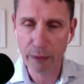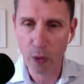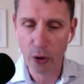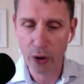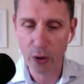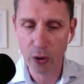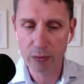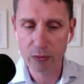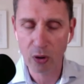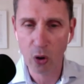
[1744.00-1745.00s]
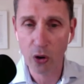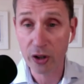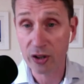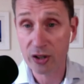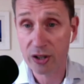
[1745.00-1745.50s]
for your
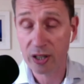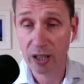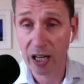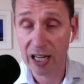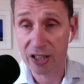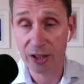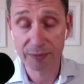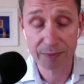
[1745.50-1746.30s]
audience, Isaac.